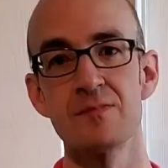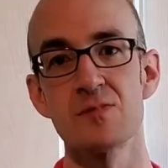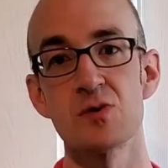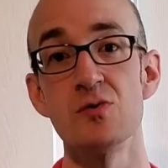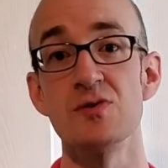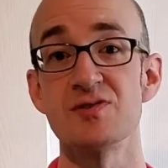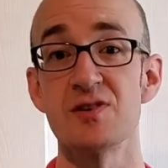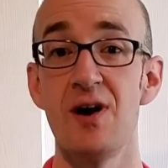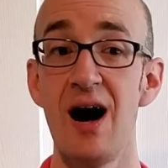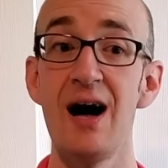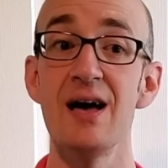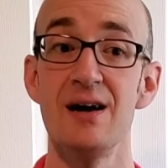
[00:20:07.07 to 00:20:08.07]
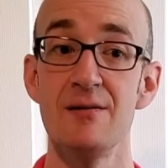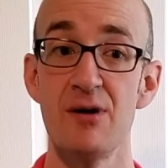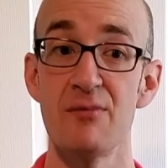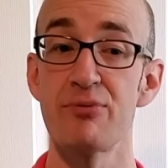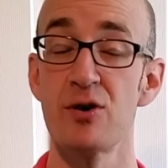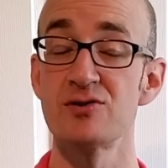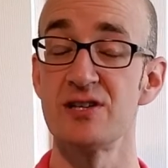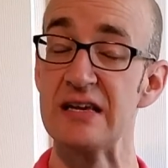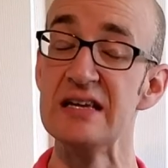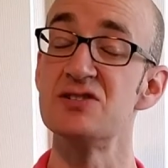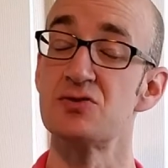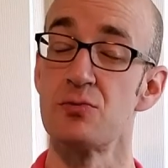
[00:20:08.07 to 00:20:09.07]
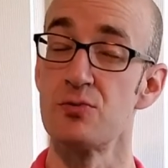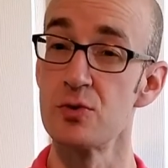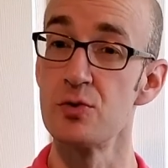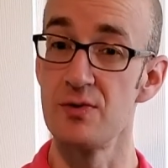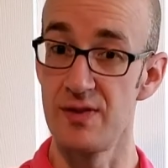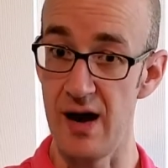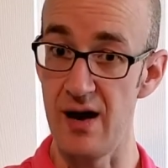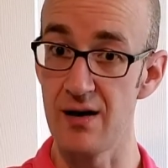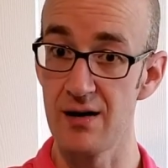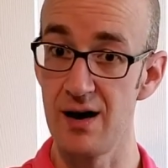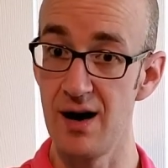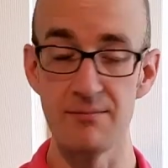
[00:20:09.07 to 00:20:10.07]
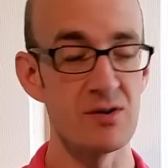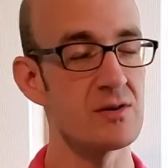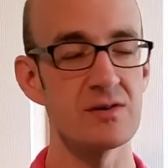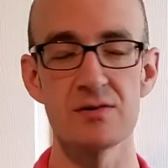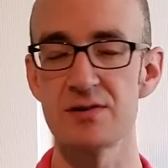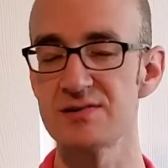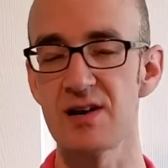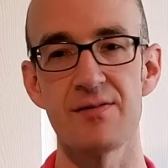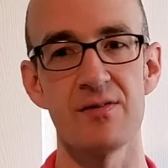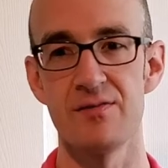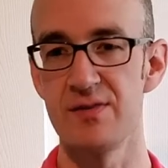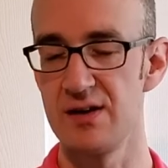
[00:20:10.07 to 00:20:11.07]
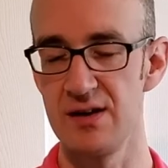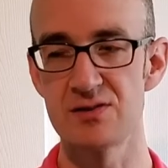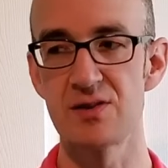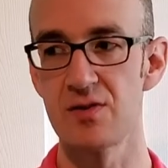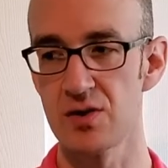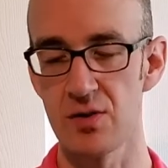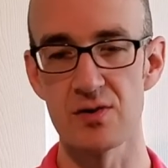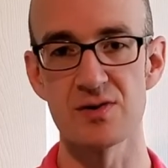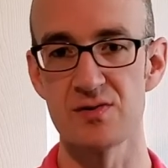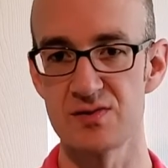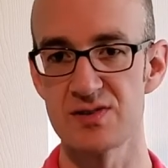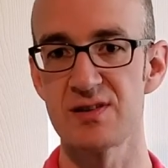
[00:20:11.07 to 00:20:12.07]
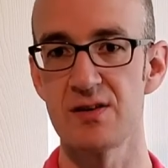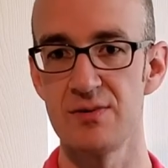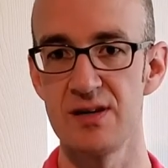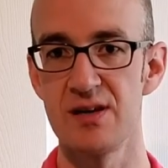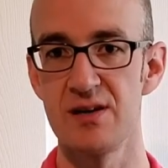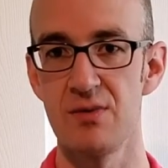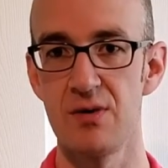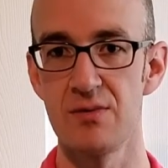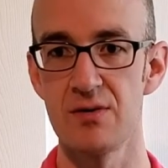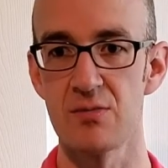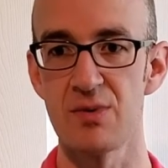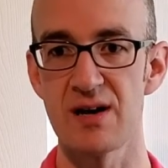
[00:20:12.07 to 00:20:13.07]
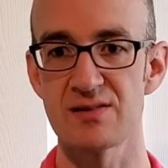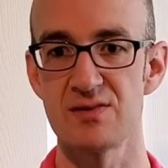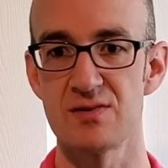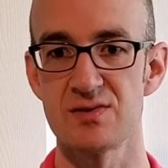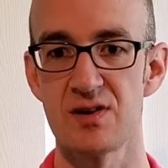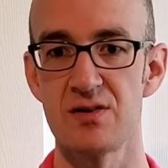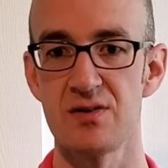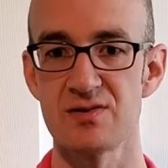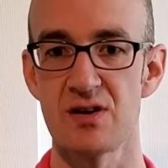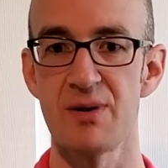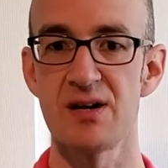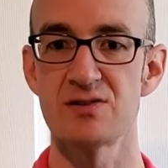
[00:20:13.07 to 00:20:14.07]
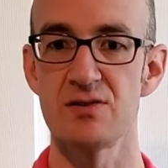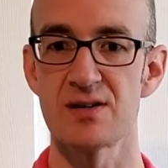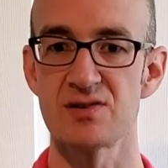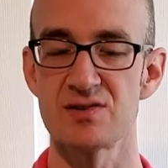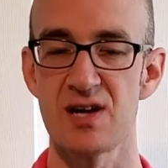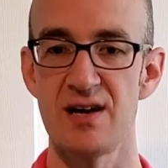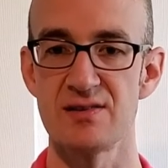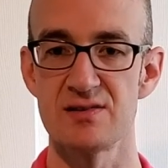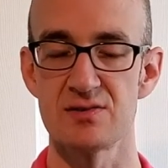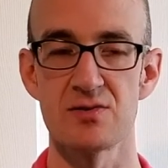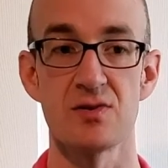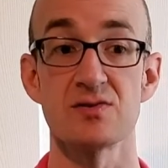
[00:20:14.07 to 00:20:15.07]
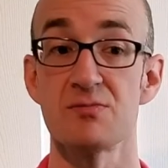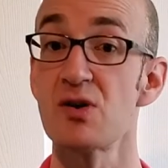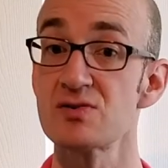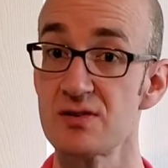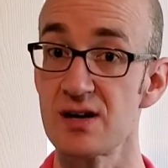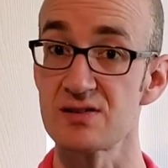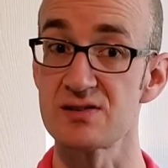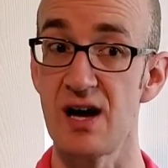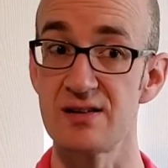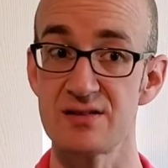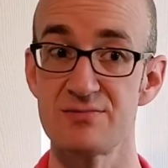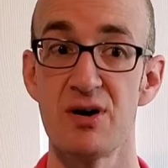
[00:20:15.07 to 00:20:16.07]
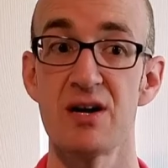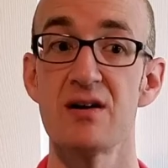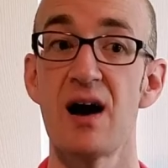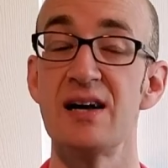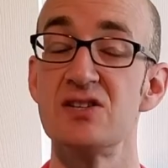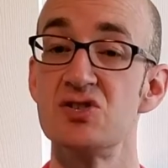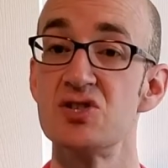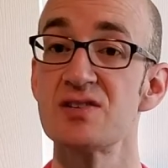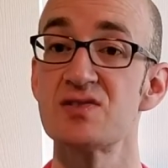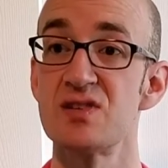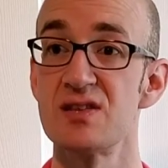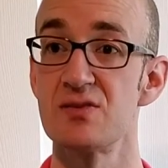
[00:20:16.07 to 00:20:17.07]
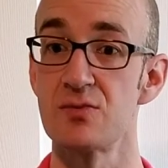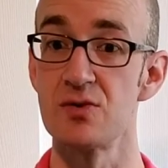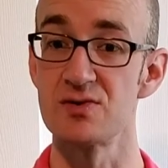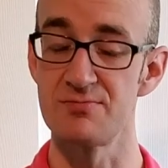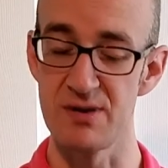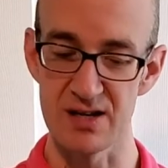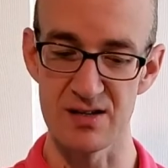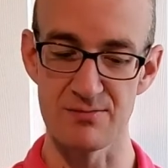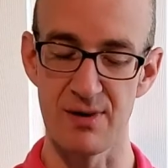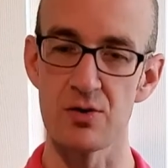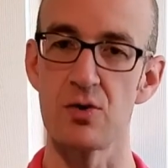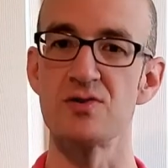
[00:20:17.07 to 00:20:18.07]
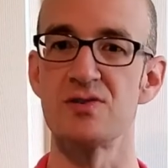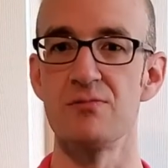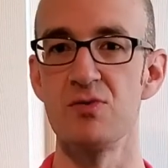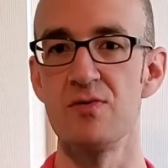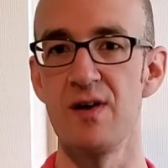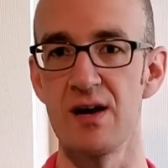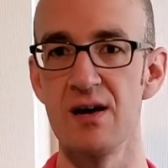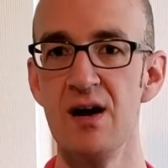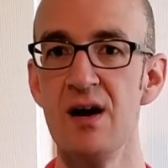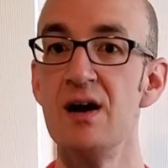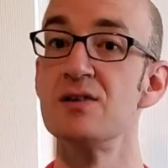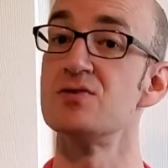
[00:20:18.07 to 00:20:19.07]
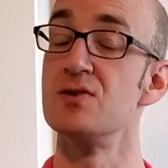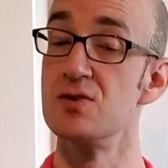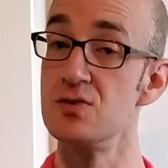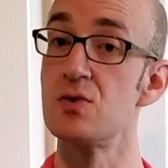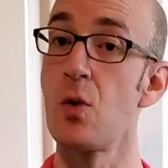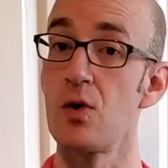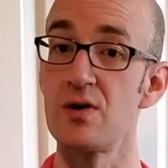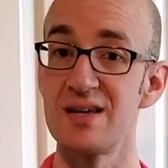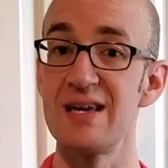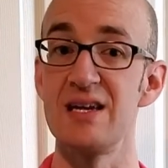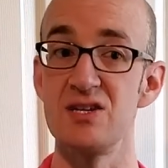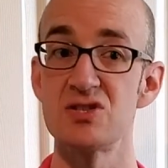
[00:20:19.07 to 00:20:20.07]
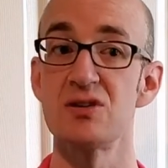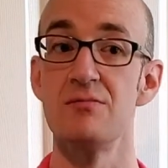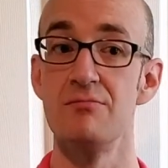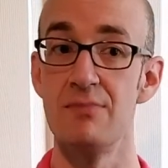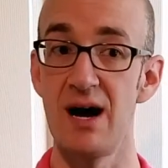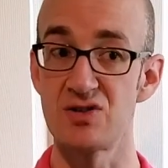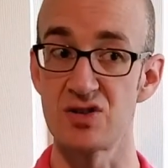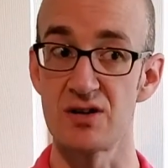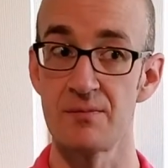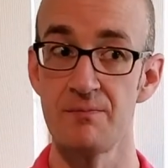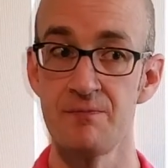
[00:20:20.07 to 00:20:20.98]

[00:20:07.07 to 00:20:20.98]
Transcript: Cool, so I am approaching each root there. You could do this off of each of the chord tones just like we did when we were practicing through those arpeggio exercises or those approach note exercises, but here I just did the roots because my chords are moving to a new chord each measure.